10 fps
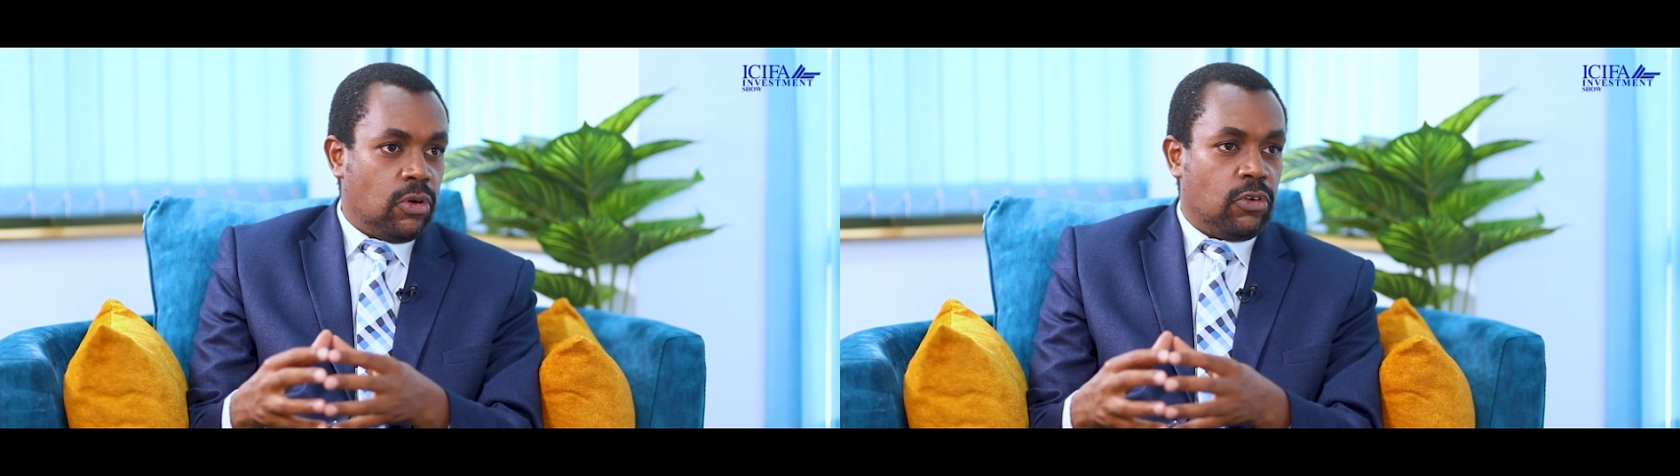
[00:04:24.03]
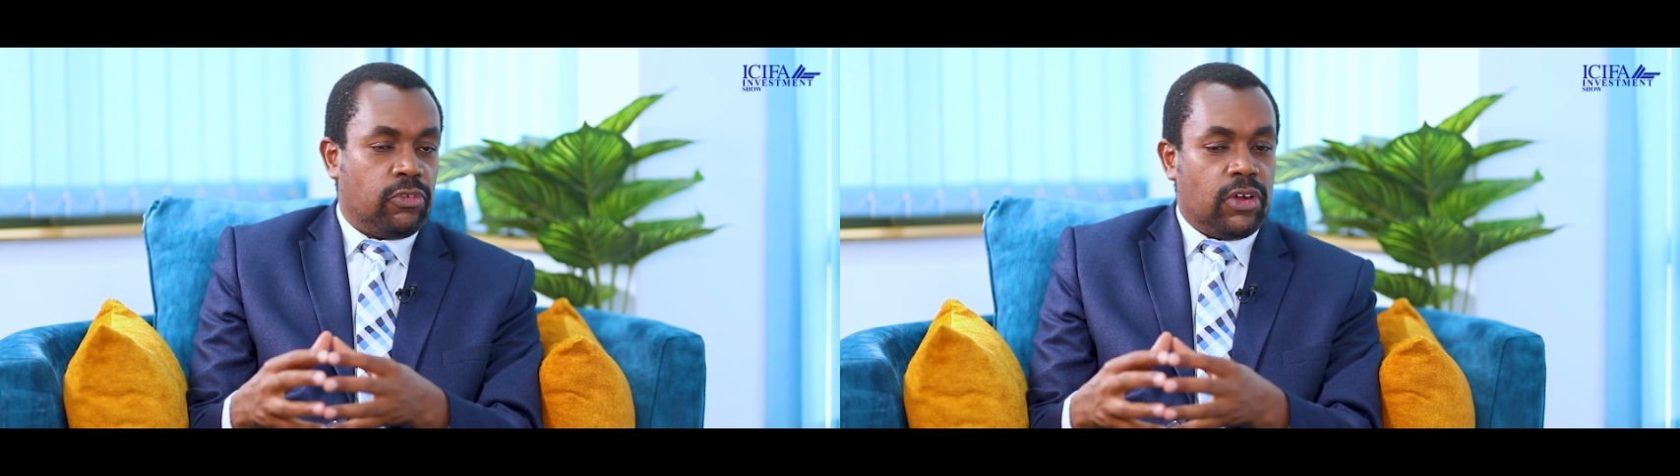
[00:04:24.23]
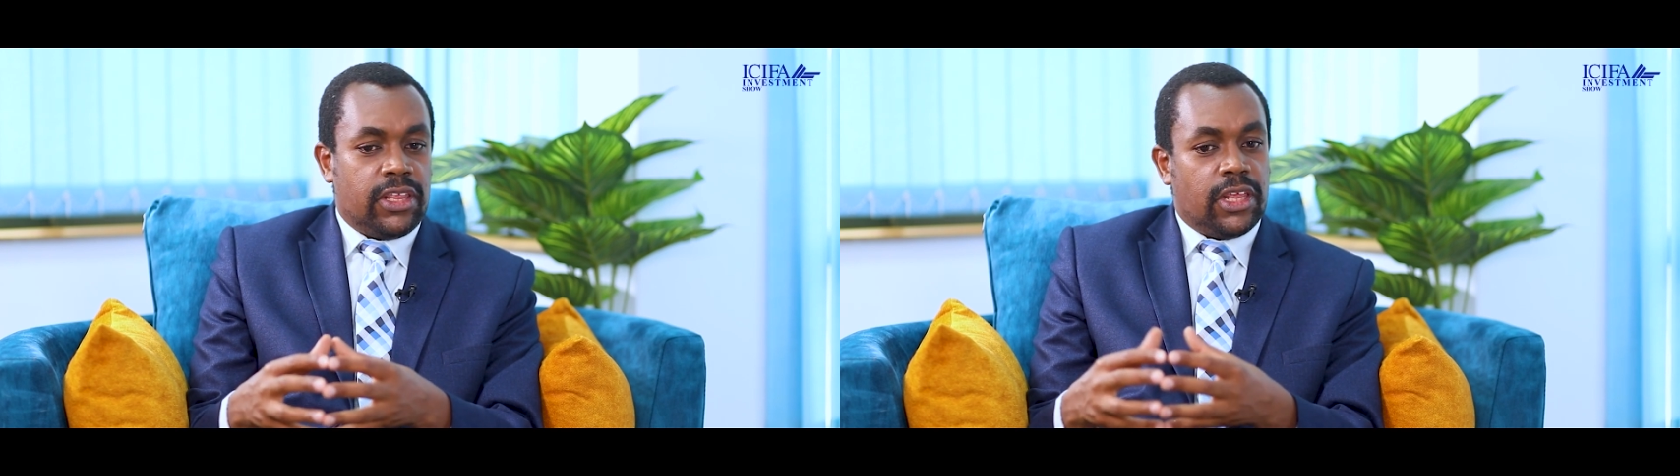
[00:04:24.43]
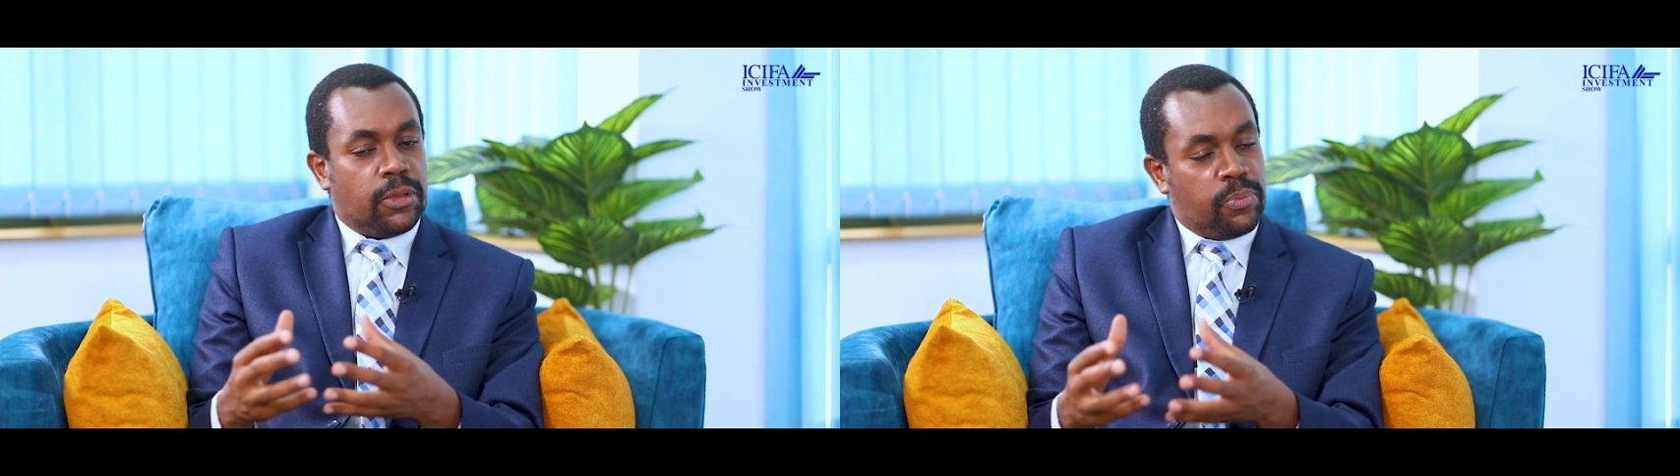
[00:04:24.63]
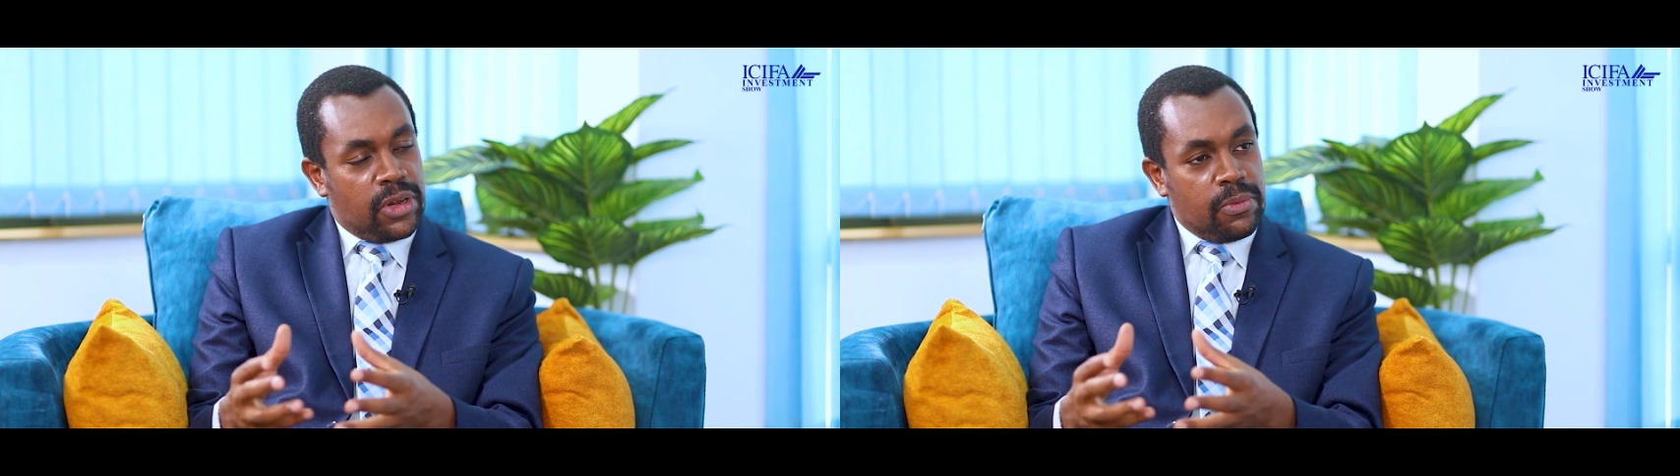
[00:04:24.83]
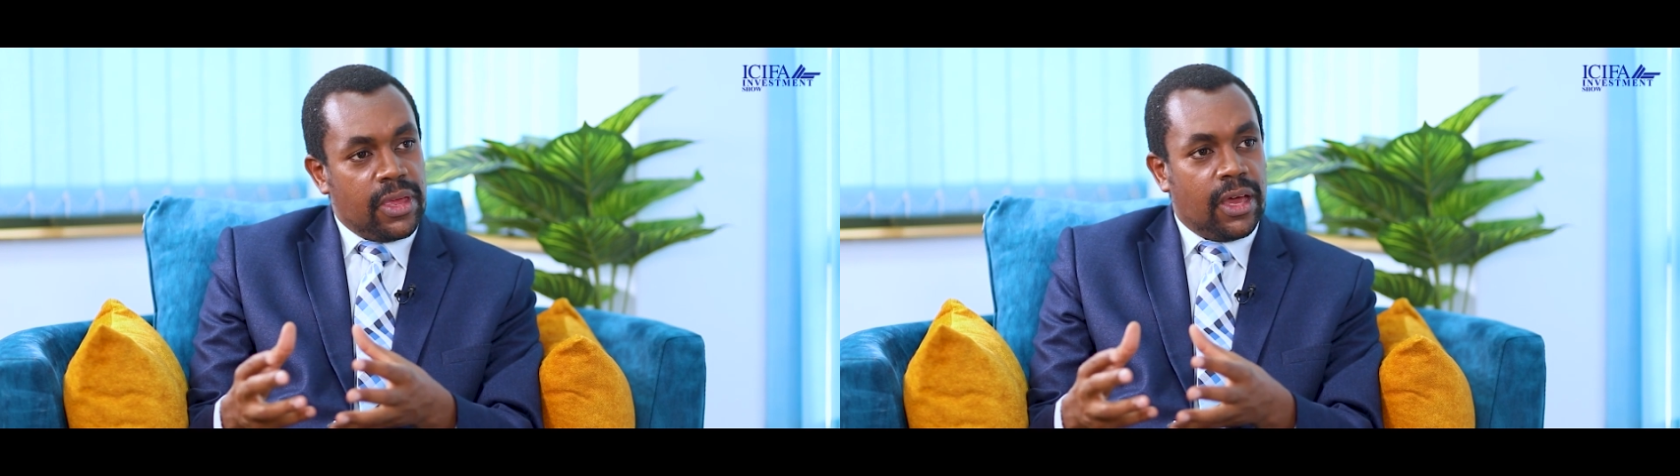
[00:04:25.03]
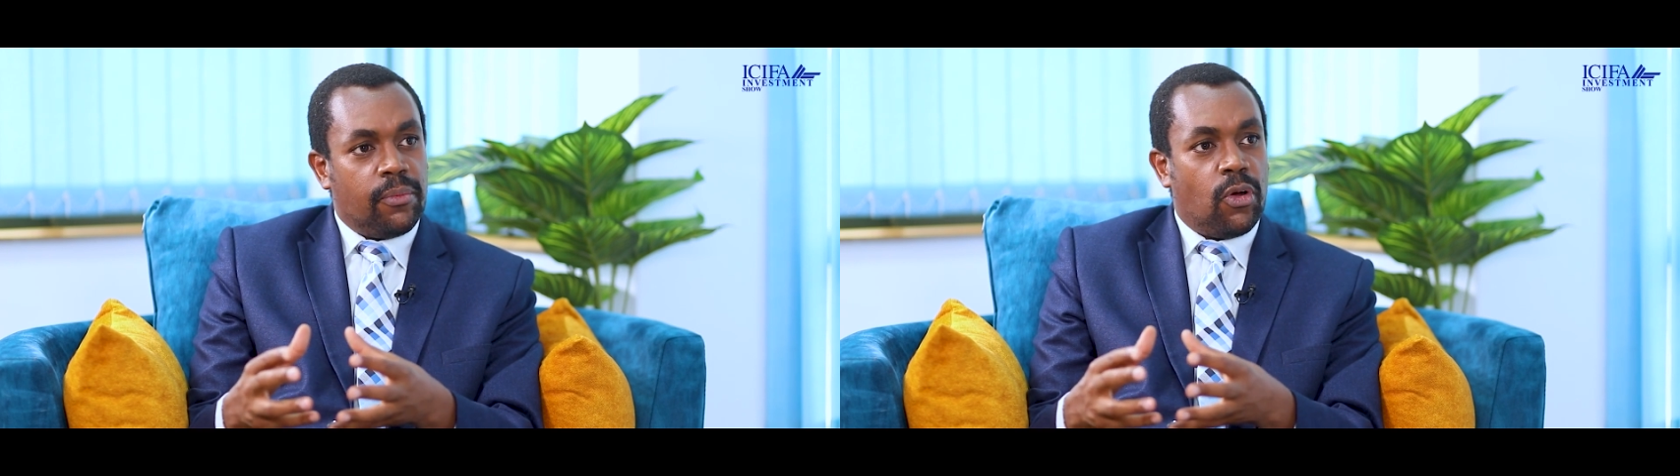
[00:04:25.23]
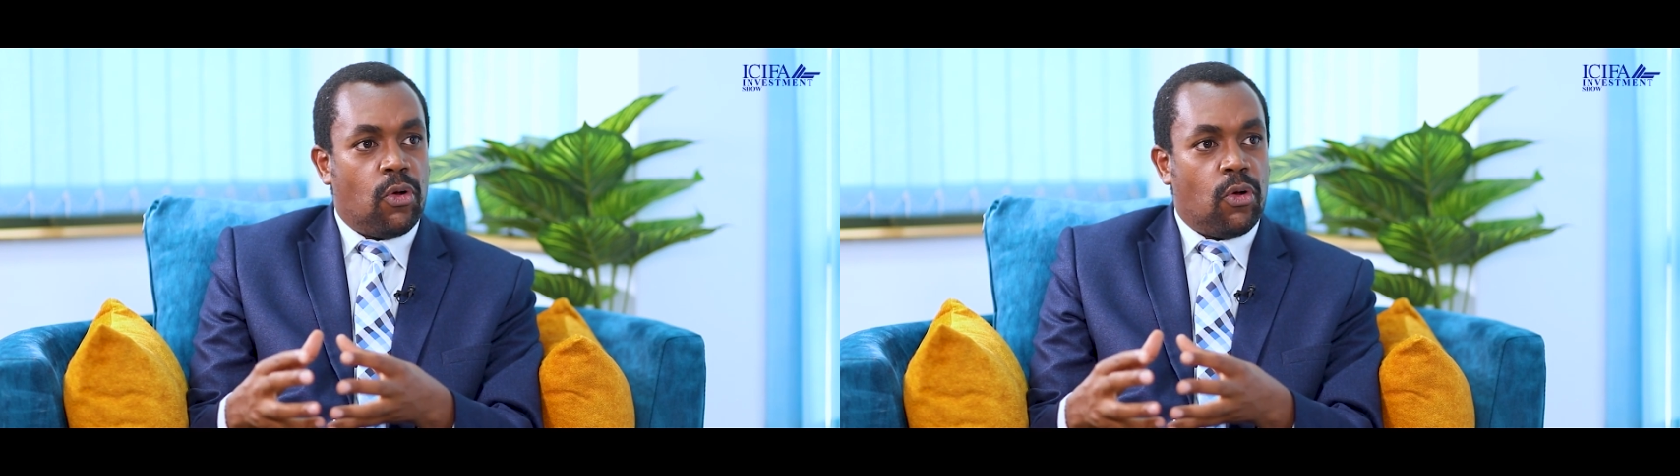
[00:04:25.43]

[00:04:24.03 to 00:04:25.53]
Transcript: of either the premium